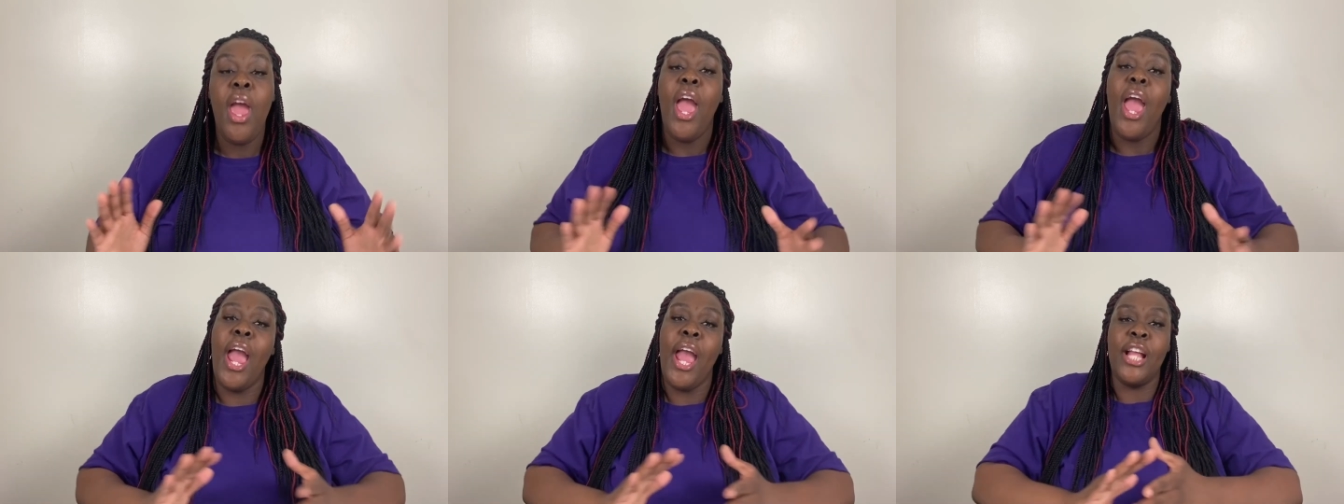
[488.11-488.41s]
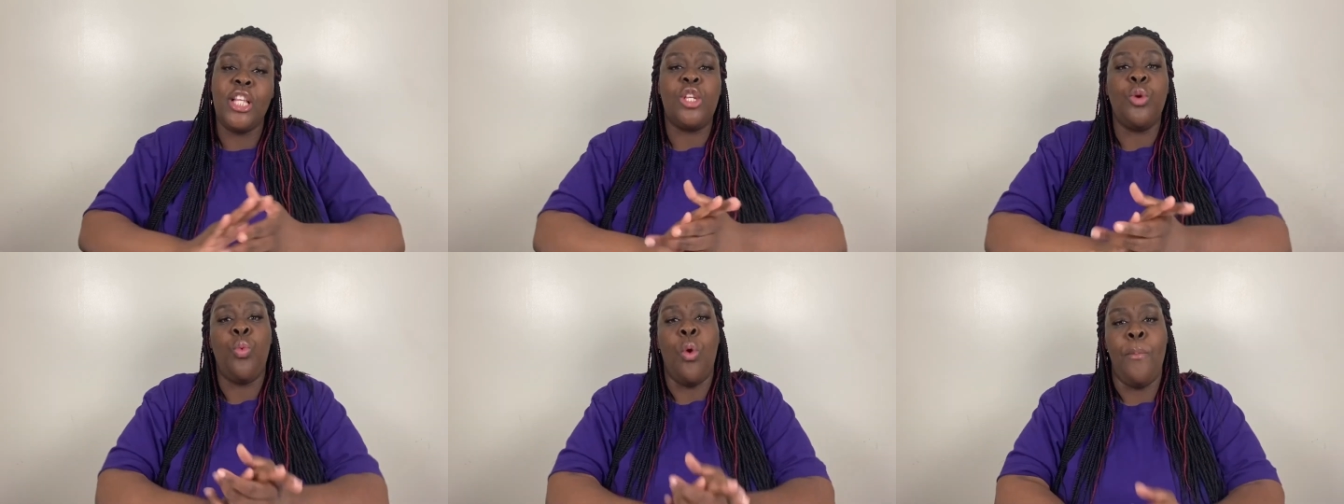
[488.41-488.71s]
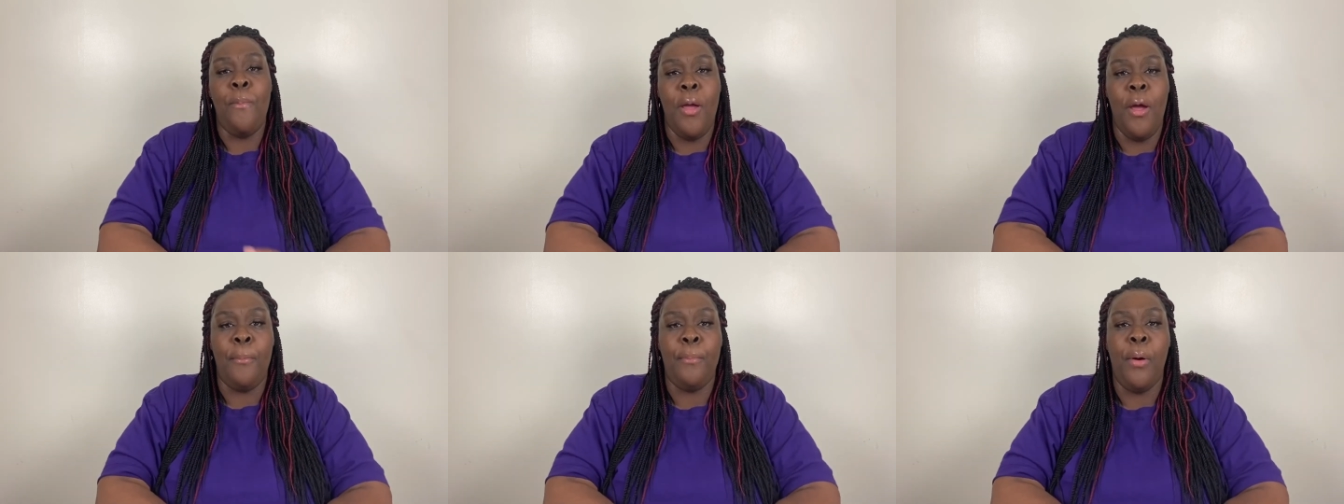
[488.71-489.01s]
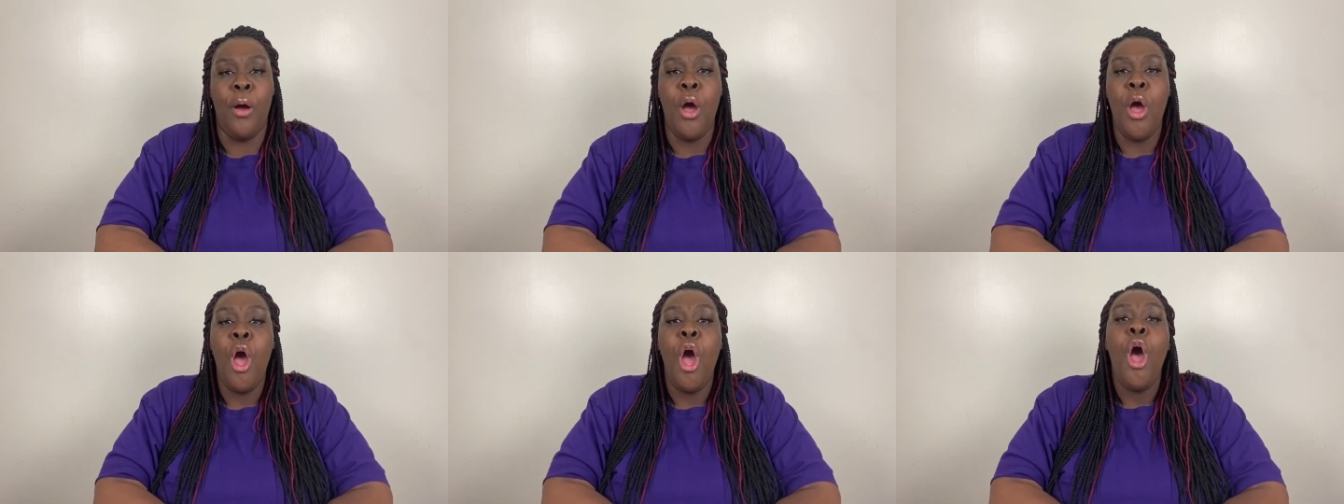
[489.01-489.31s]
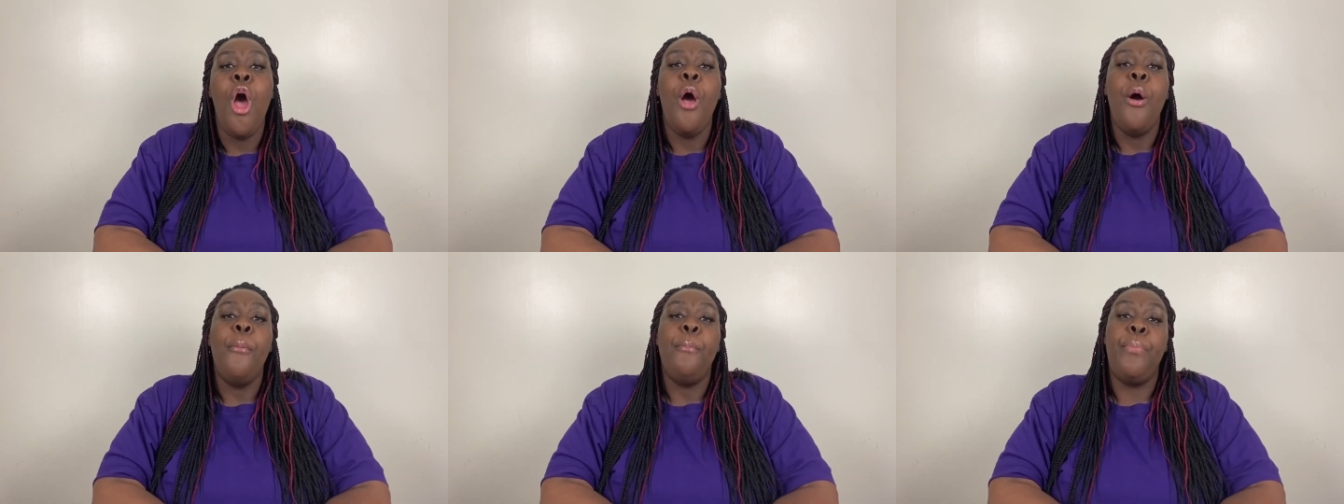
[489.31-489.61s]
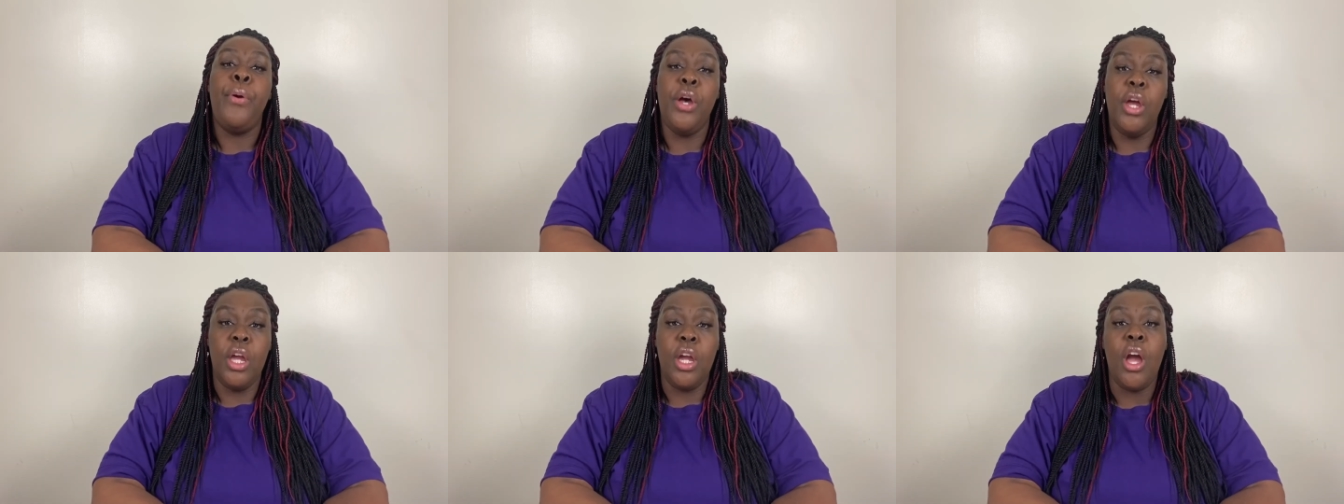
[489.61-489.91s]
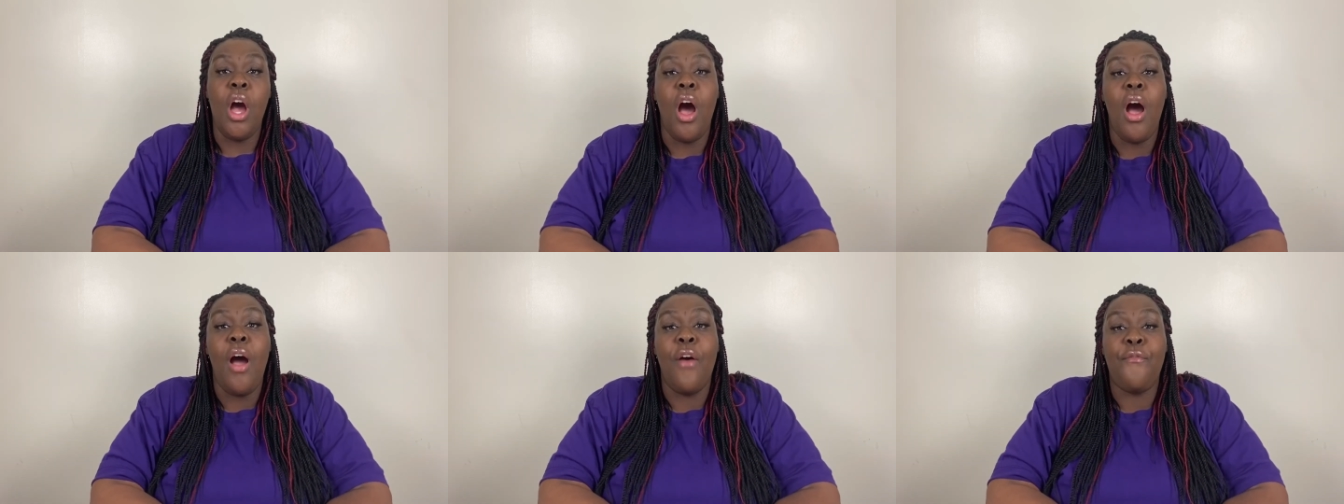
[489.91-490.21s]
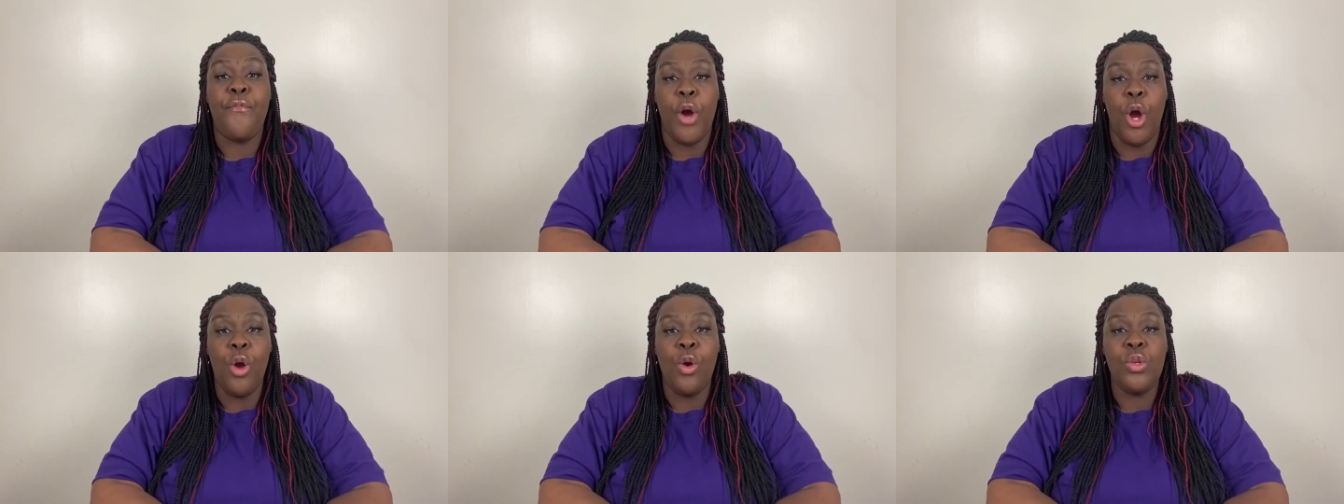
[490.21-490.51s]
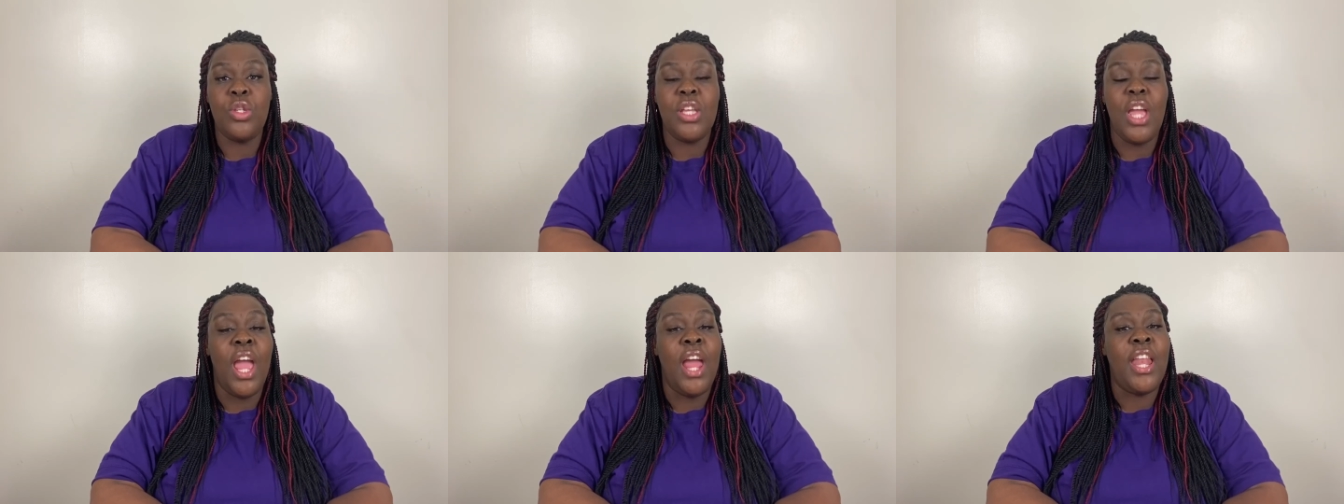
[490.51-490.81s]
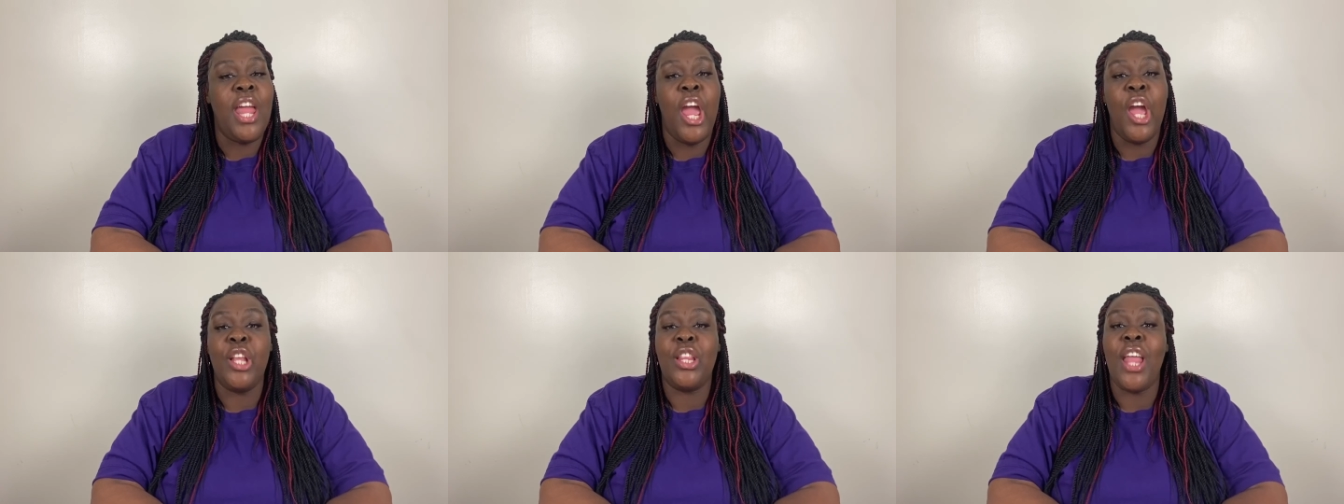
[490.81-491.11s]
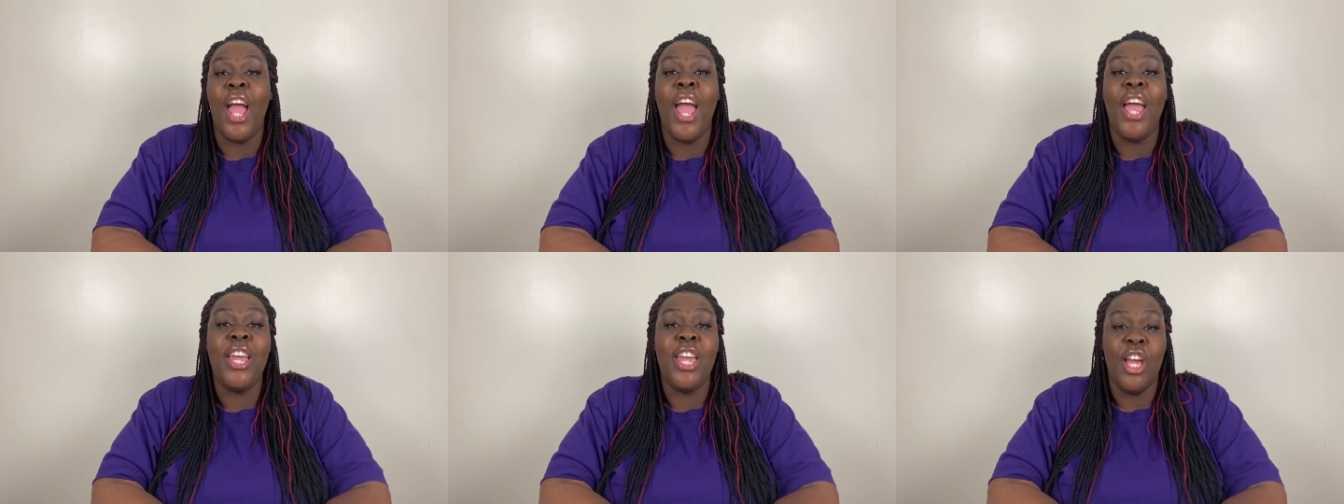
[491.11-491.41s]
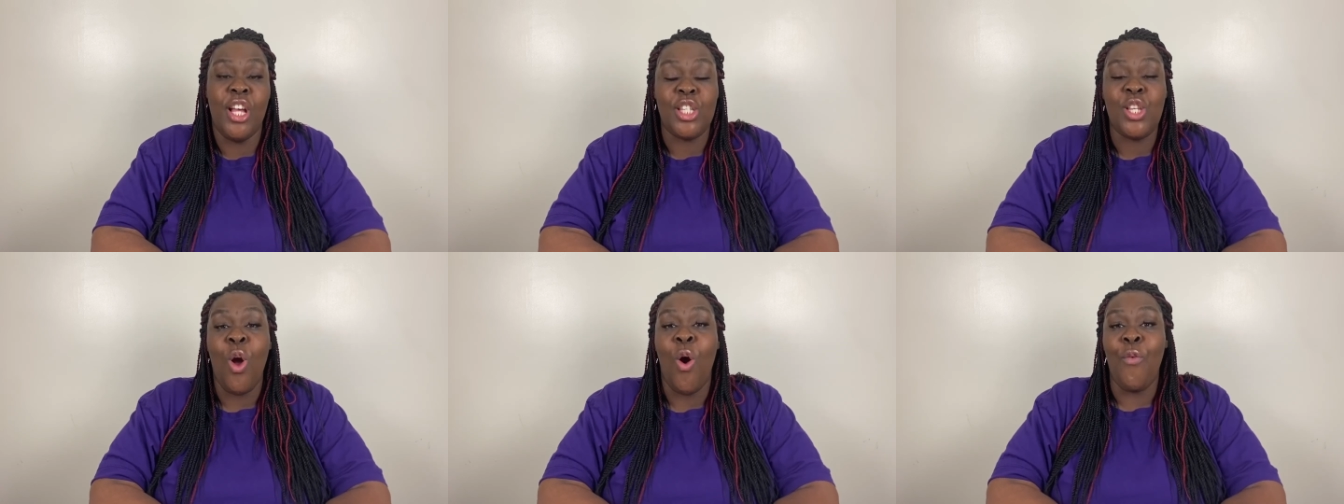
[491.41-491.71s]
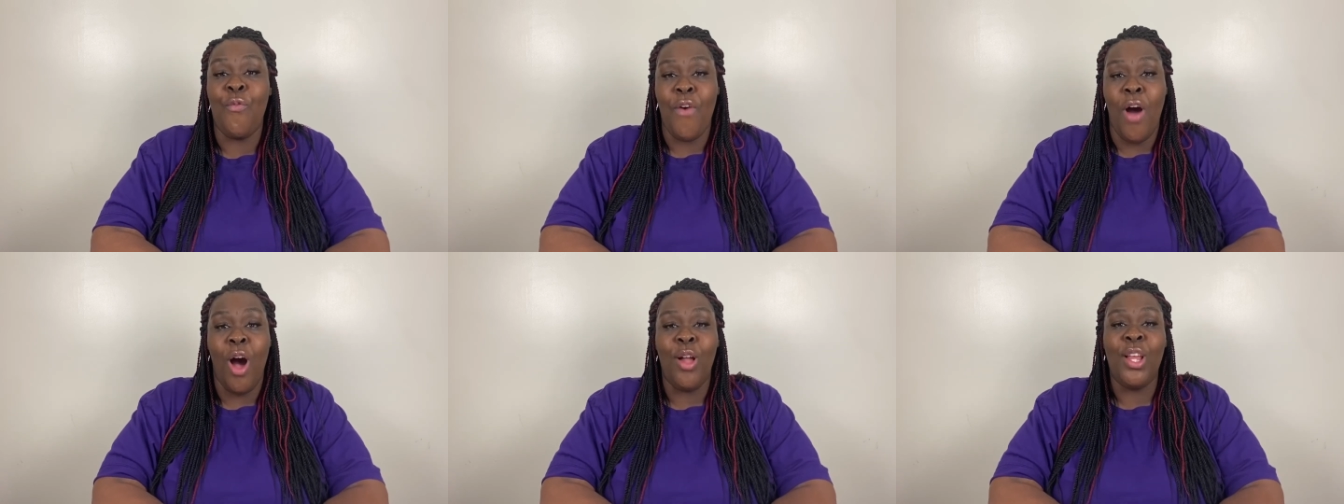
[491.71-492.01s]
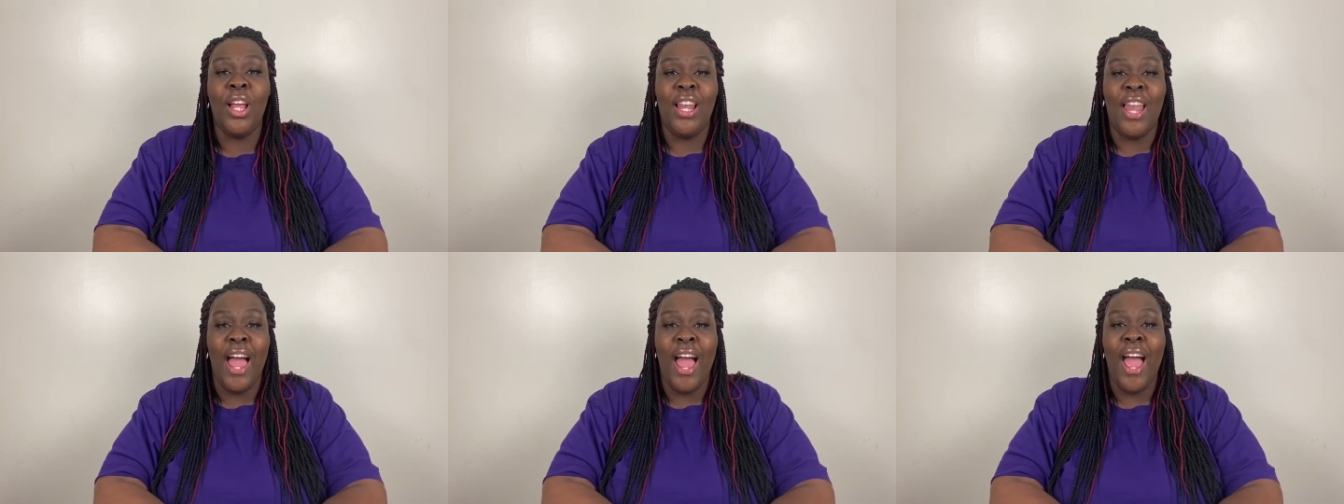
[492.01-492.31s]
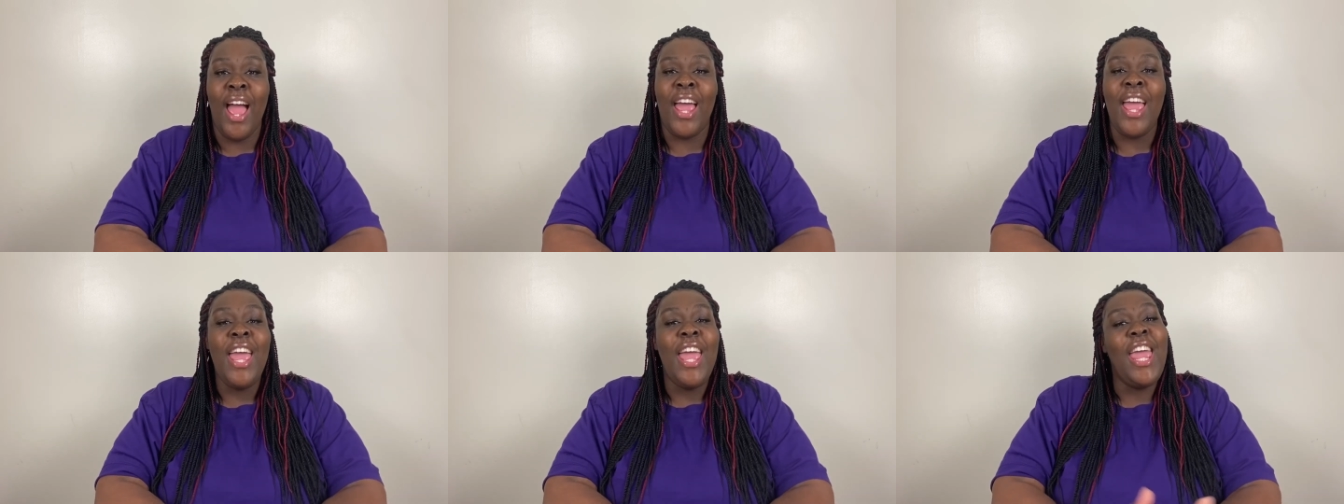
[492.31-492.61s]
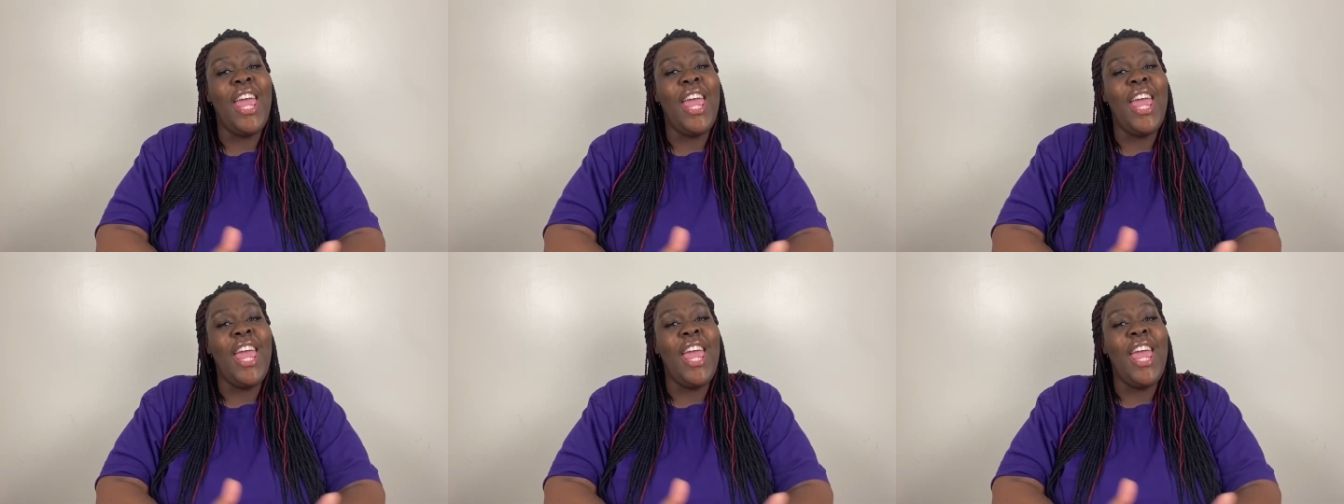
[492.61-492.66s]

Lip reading: And to remember, put God first and everything else going to fall in line.